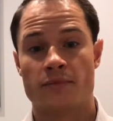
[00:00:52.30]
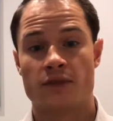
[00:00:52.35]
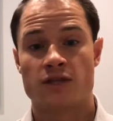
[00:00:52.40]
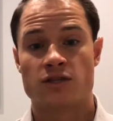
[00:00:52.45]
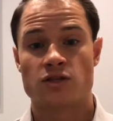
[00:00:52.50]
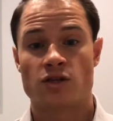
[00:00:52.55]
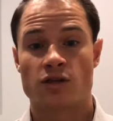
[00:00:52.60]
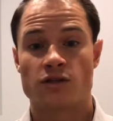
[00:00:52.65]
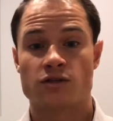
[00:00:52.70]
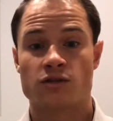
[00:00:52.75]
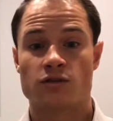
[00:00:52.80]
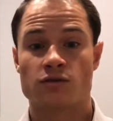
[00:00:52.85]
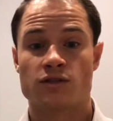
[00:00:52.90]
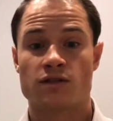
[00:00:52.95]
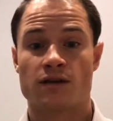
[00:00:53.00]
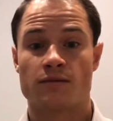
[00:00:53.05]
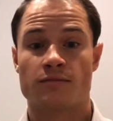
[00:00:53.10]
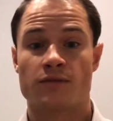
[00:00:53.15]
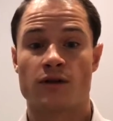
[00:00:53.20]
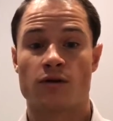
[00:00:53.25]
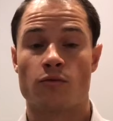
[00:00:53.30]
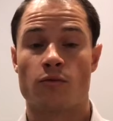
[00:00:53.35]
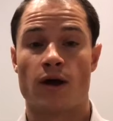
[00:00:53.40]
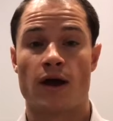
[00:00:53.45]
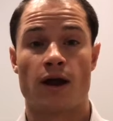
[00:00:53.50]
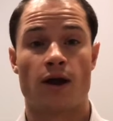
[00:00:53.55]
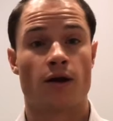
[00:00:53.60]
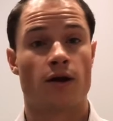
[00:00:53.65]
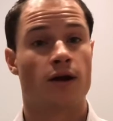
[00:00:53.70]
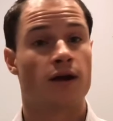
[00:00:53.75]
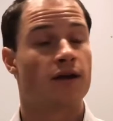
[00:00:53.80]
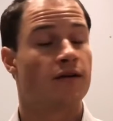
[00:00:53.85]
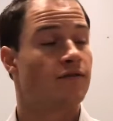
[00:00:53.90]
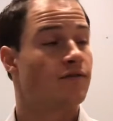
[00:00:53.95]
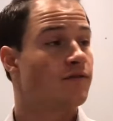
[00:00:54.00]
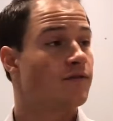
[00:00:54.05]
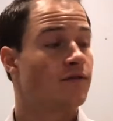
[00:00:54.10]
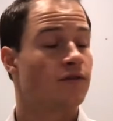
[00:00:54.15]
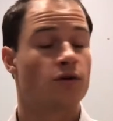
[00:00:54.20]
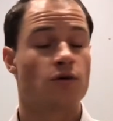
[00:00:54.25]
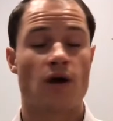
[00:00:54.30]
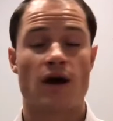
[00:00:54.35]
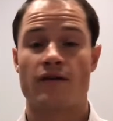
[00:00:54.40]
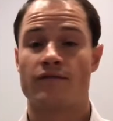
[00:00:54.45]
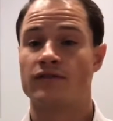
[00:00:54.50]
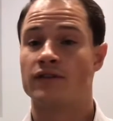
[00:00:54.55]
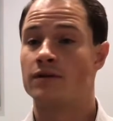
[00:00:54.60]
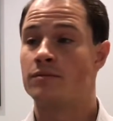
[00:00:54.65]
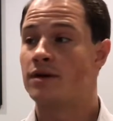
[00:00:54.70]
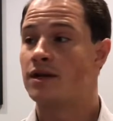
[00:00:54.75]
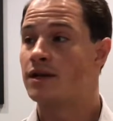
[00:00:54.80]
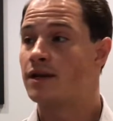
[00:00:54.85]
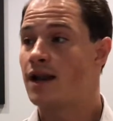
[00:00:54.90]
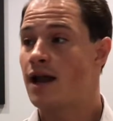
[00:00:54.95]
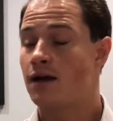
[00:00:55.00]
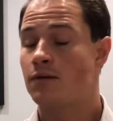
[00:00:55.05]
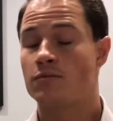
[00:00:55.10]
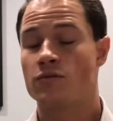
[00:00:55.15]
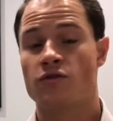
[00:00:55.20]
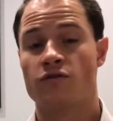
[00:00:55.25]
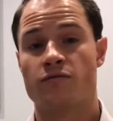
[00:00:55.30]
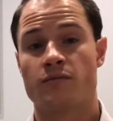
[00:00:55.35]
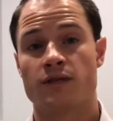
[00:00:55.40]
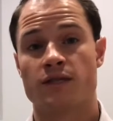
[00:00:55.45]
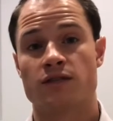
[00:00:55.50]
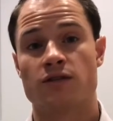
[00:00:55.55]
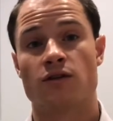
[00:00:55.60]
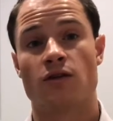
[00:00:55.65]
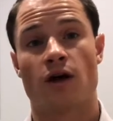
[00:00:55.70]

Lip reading: It's also something where if you have limited neck movements,